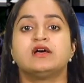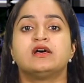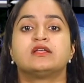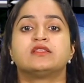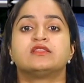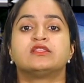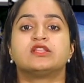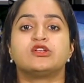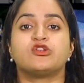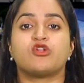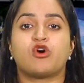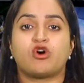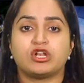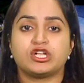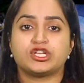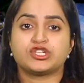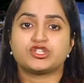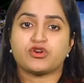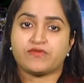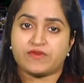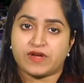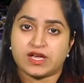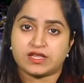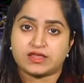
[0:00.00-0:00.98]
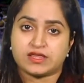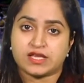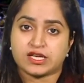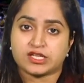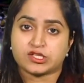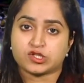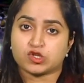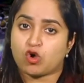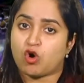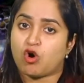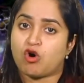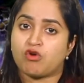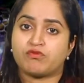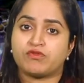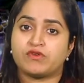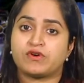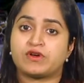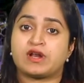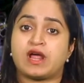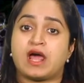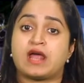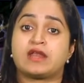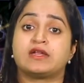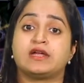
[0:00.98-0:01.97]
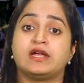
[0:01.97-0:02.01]
The knowledge of ethics offer
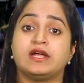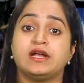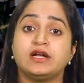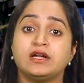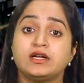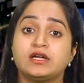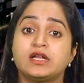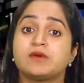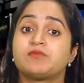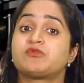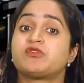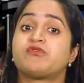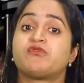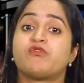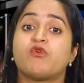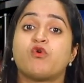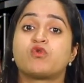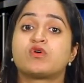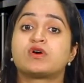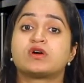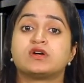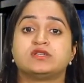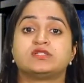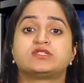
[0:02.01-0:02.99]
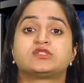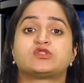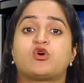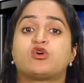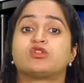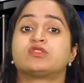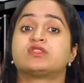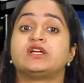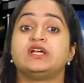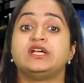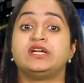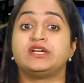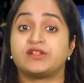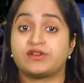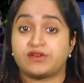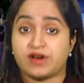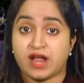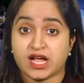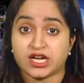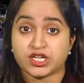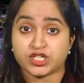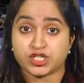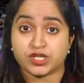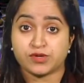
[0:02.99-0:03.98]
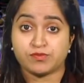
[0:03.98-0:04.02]
an in-depth focus on the
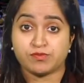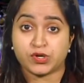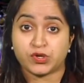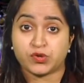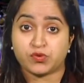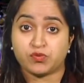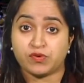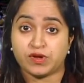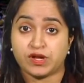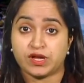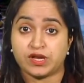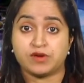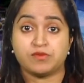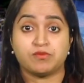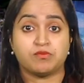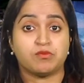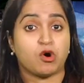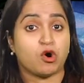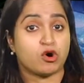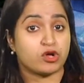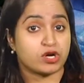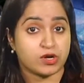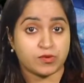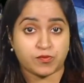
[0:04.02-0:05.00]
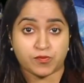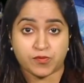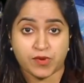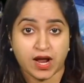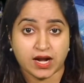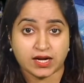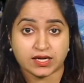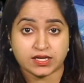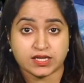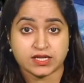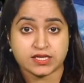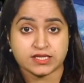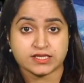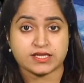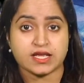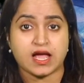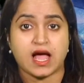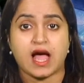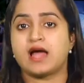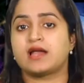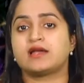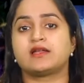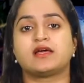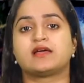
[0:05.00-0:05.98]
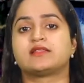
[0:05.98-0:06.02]
interaction between moral practice
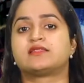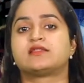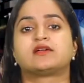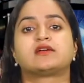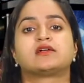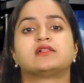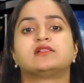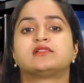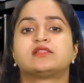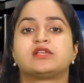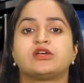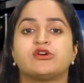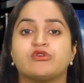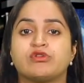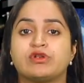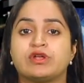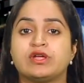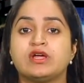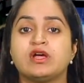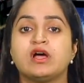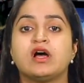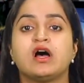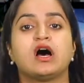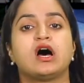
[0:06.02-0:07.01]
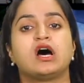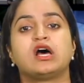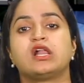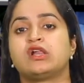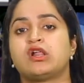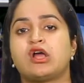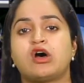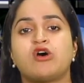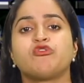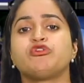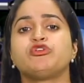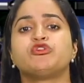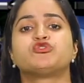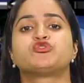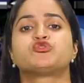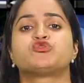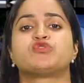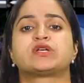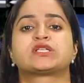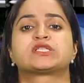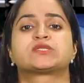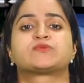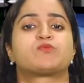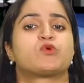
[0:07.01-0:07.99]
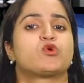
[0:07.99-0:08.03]
and ethical theory, allowing you to
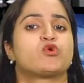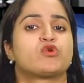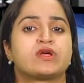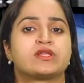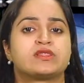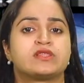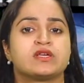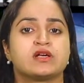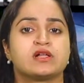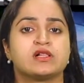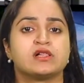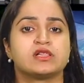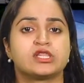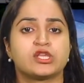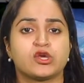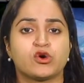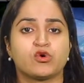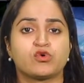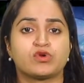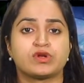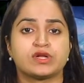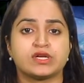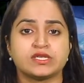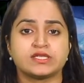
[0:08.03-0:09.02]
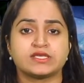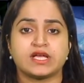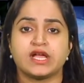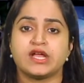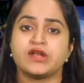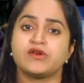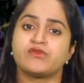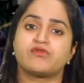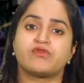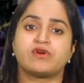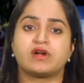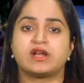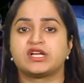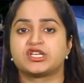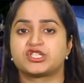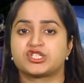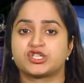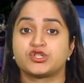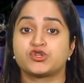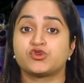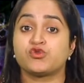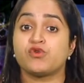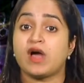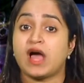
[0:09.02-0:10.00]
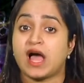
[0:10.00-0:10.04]
explore ethical theories in relation
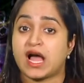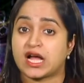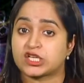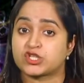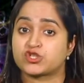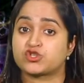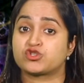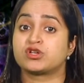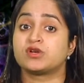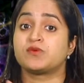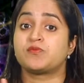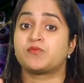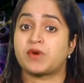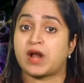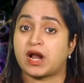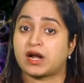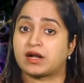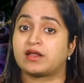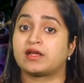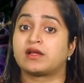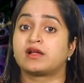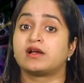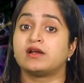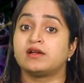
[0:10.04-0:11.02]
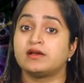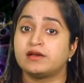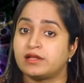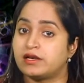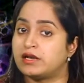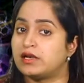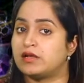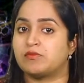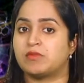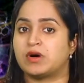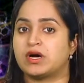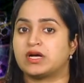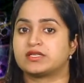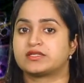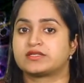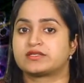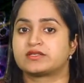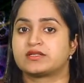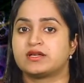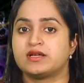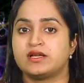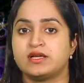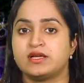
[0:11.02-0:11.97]
to actual practical dilemmas.